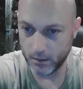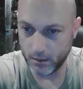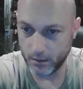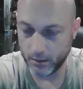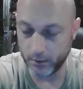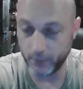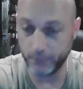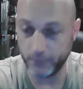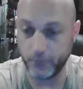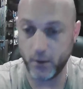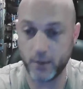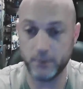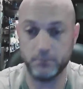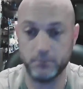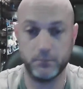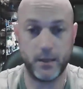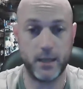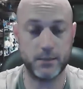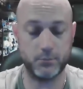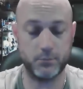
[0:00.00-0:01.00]
They're fun.
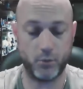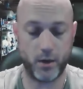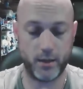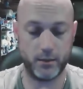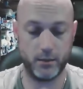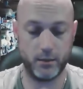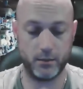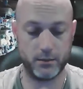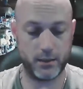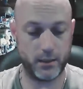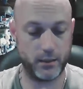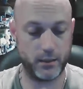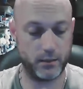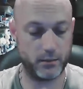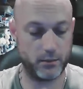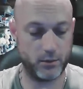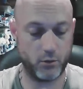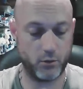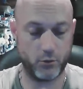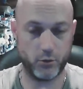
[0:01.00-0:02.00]
Ask Brian. He'll tell you.
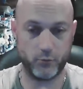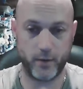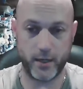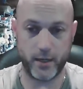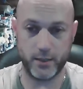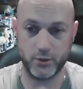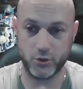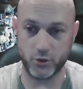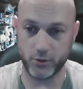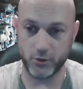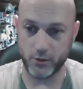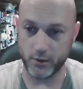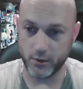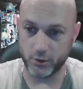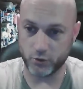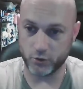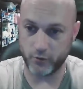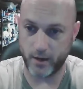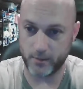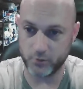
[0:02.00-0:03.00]
Go to the range,
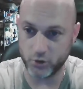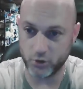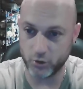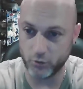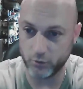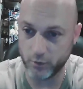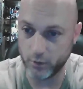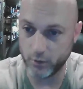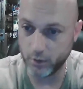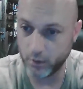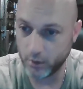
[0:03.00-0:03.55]
trap shoot.